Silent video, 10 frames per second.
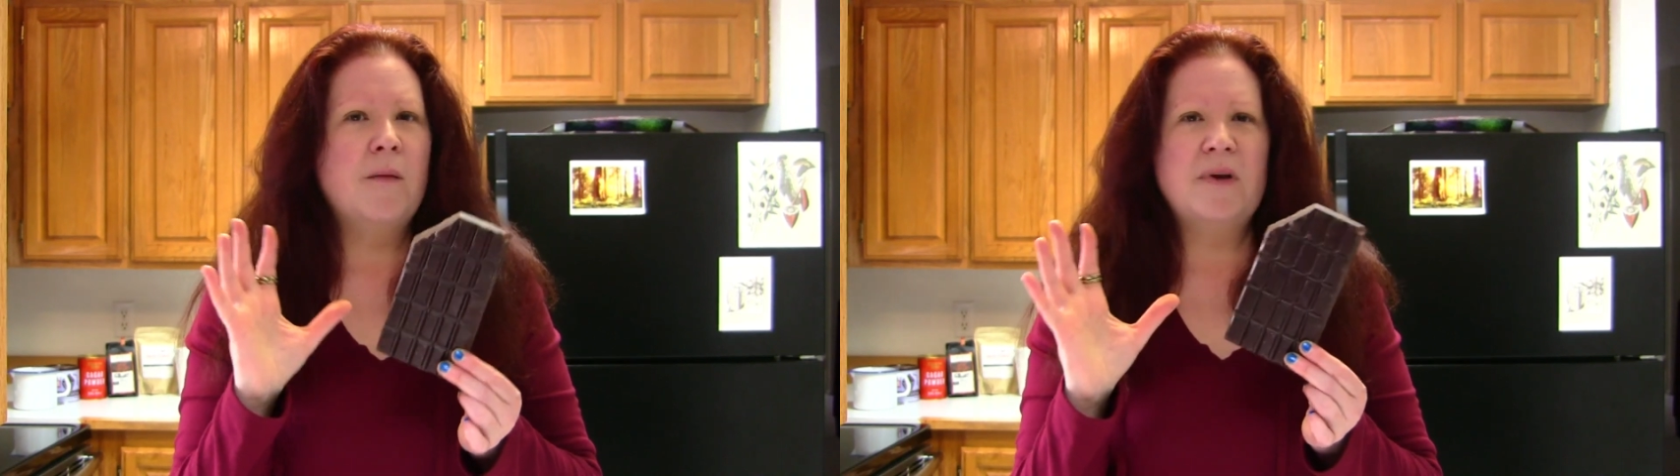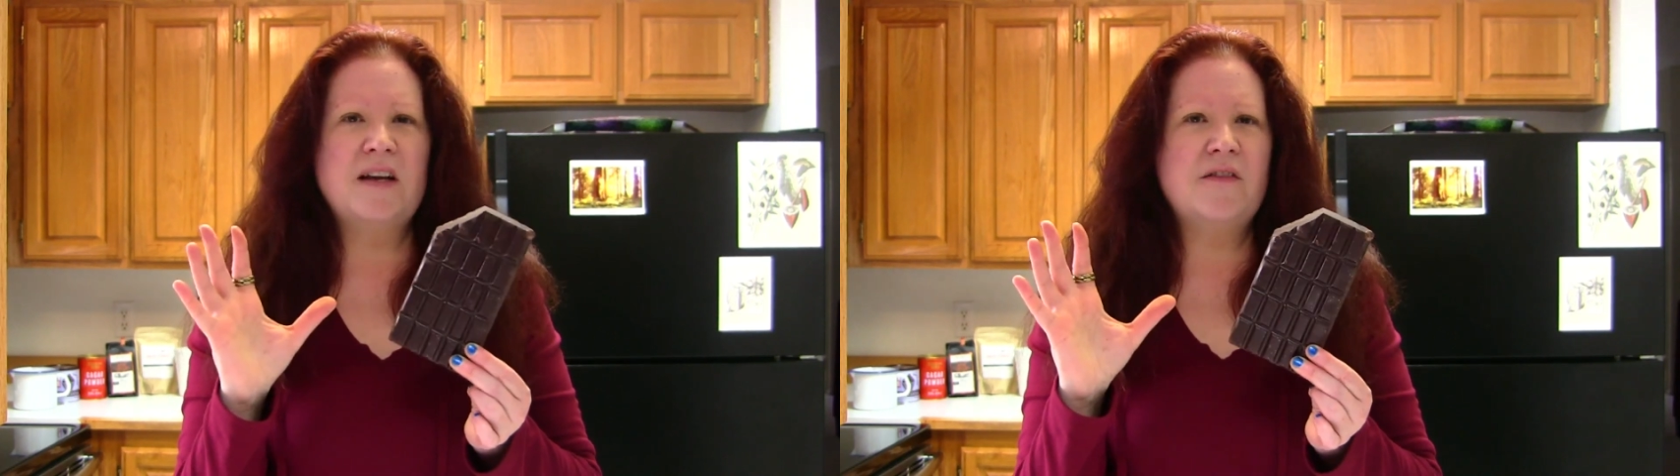
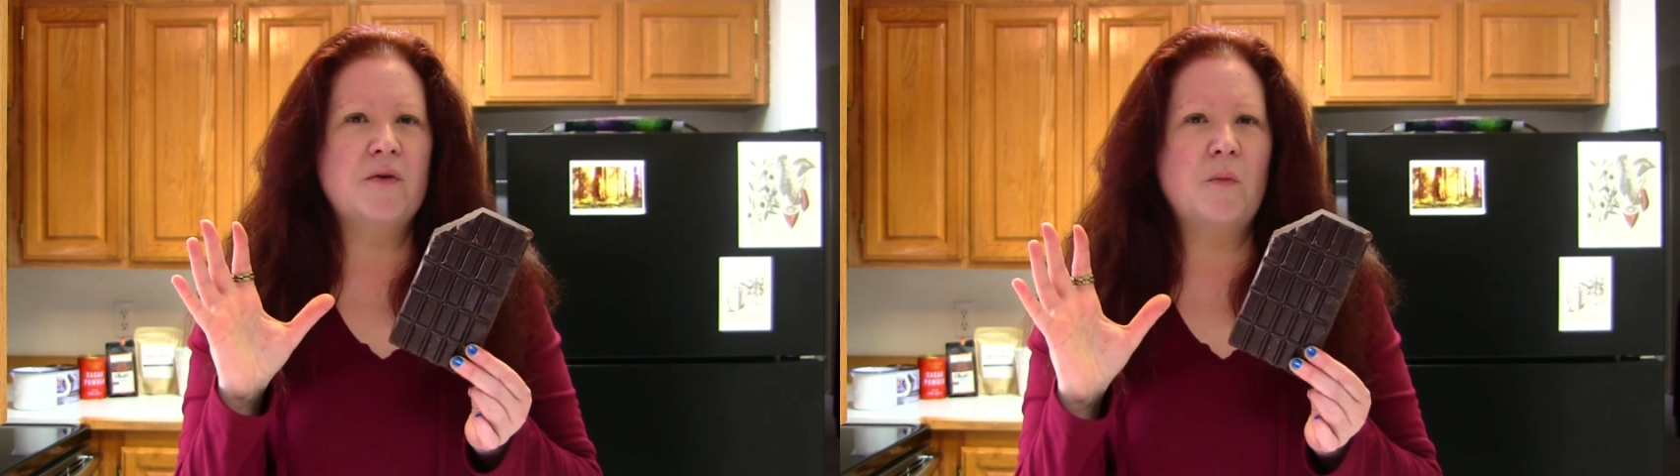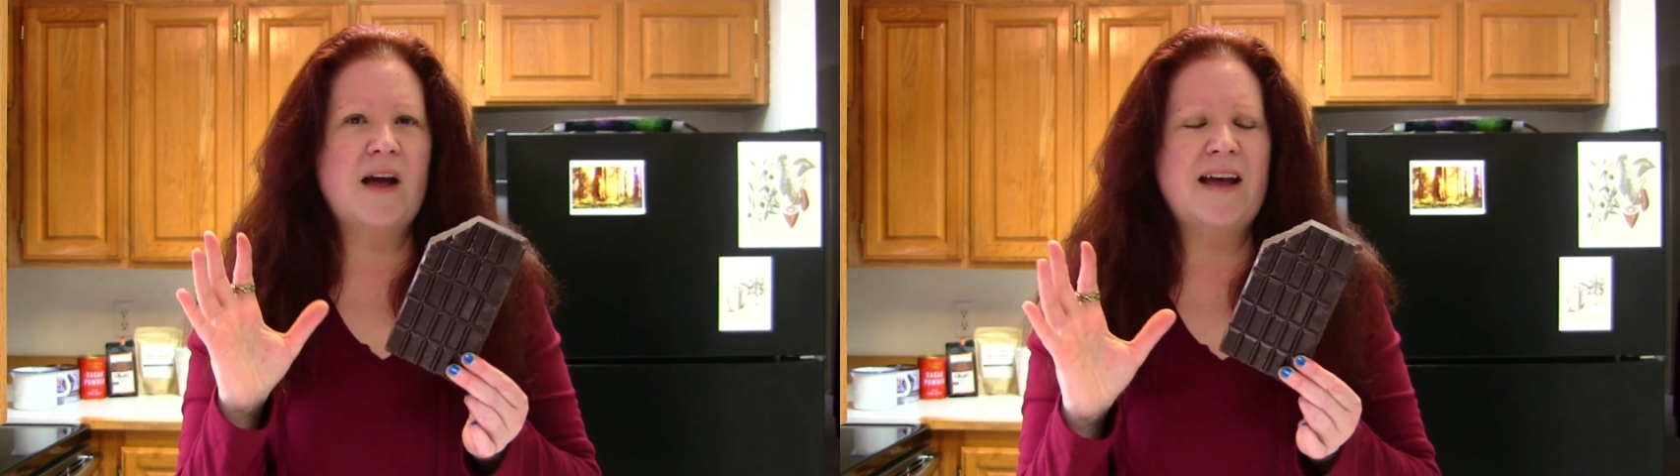But
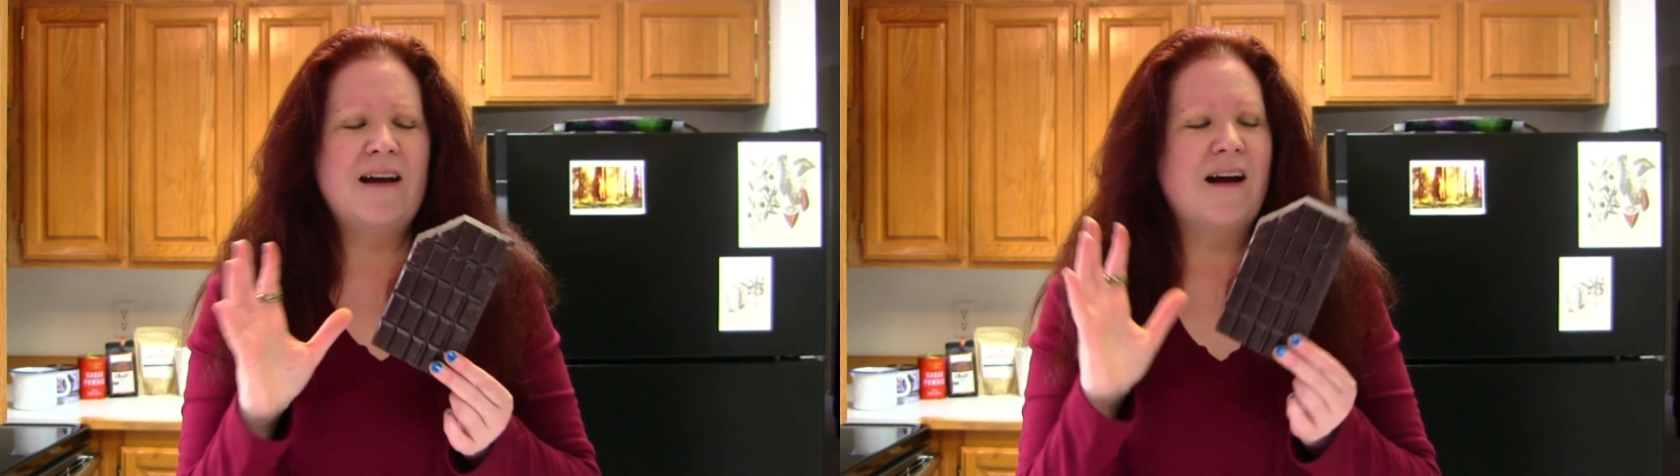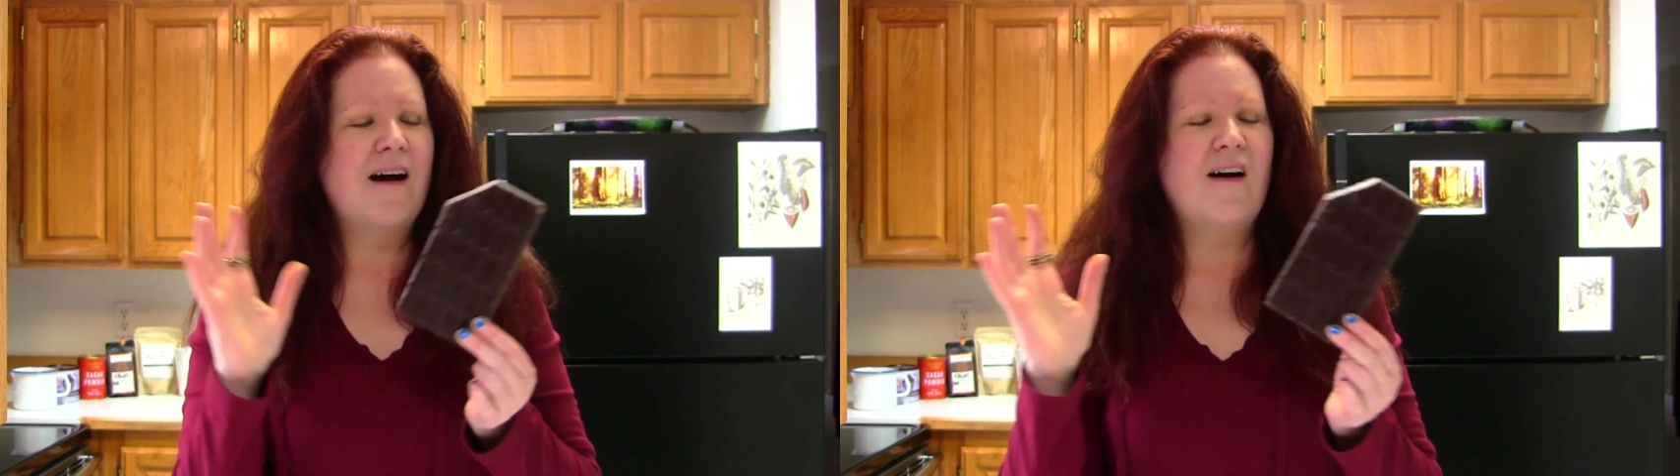either
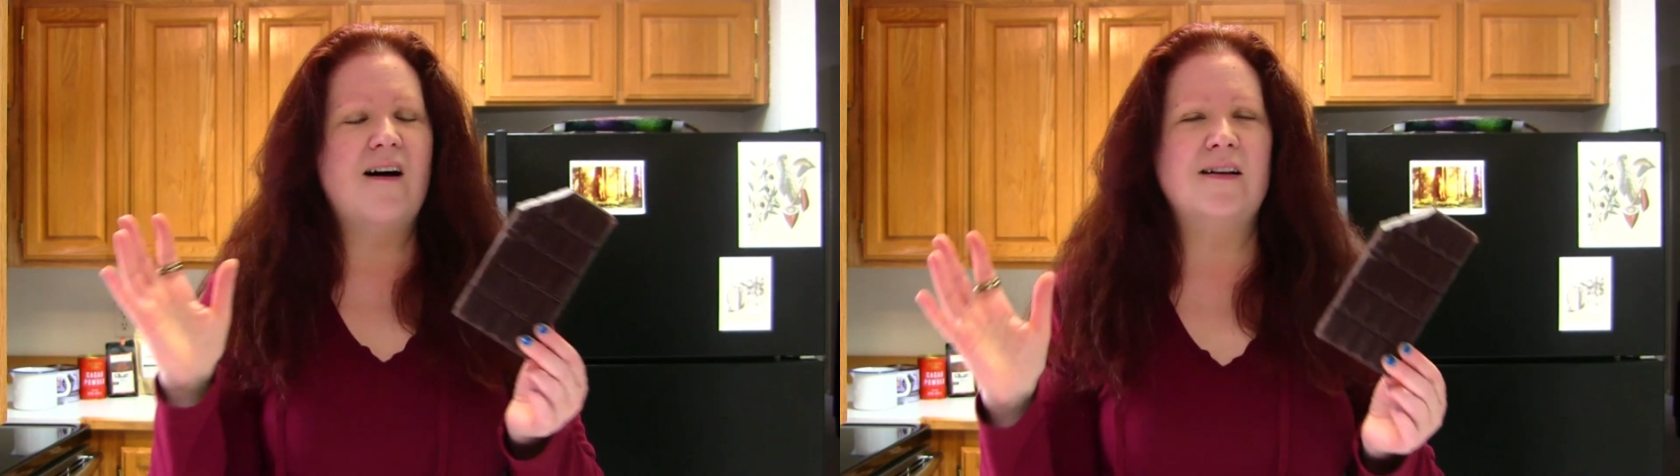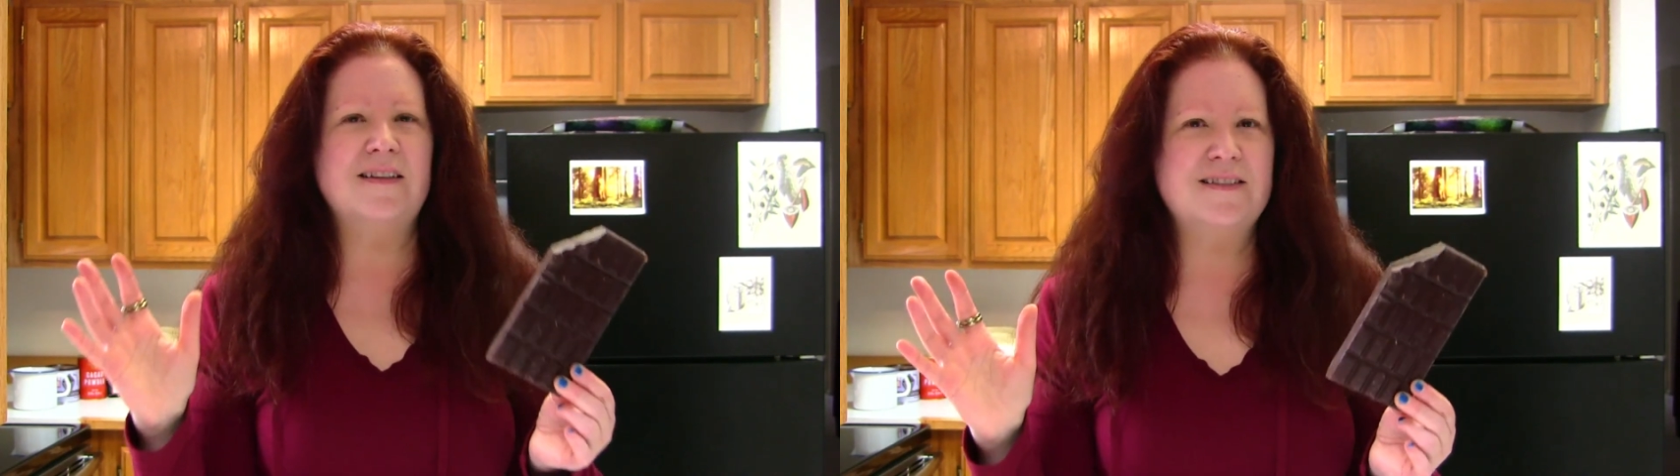way,
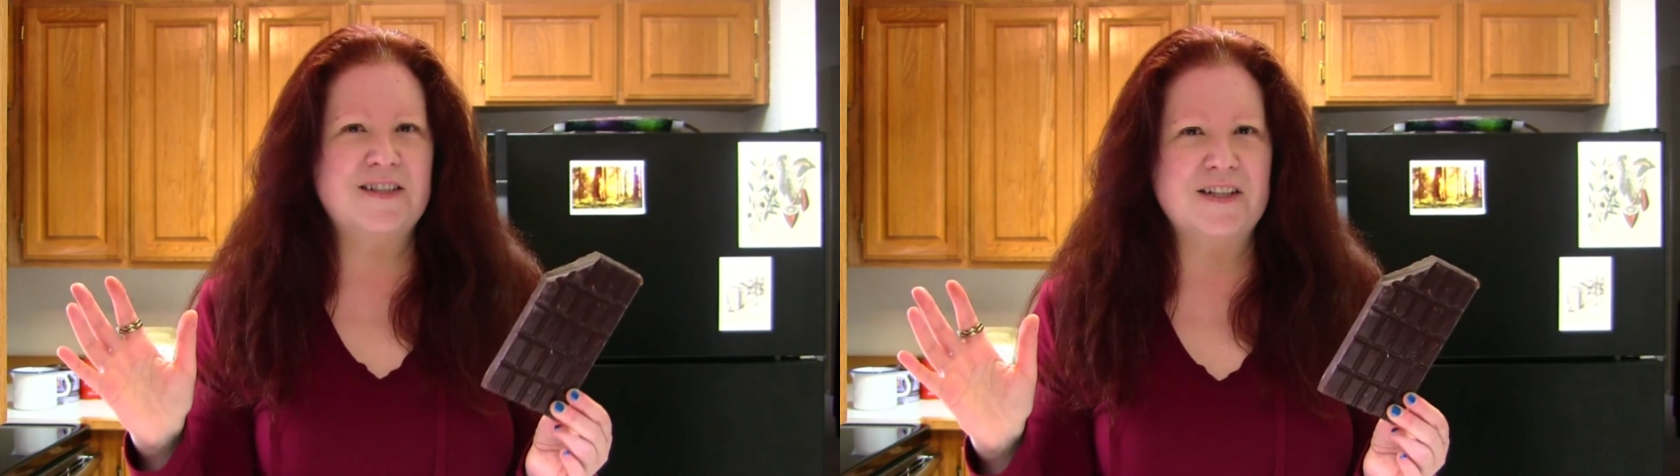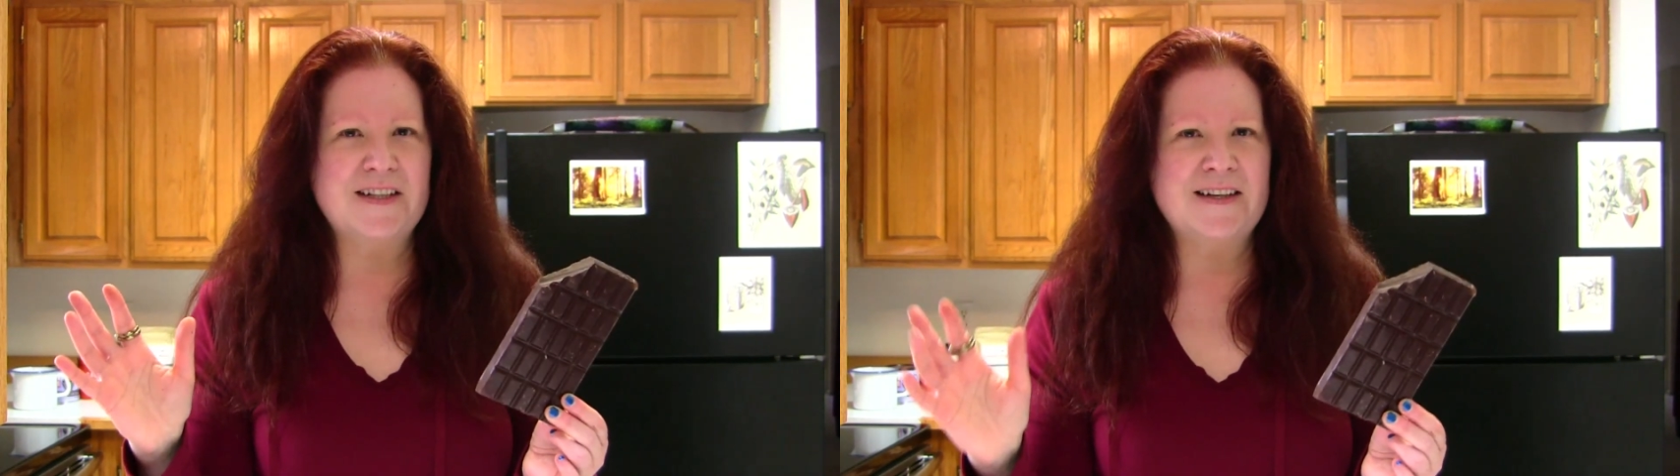all is
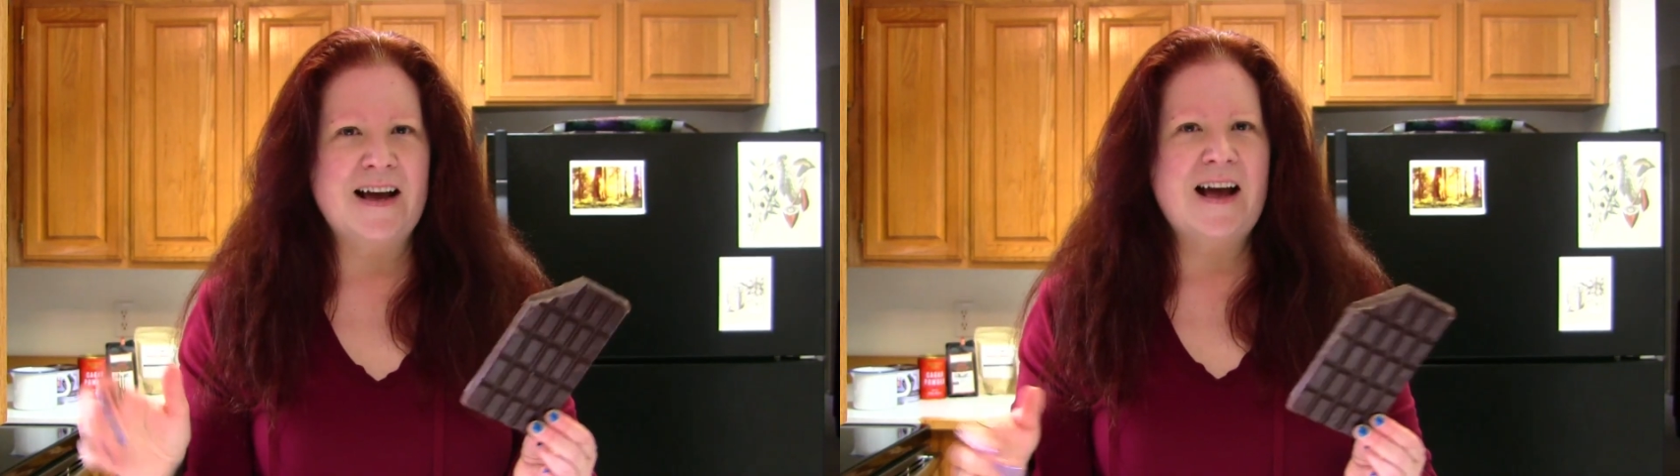good.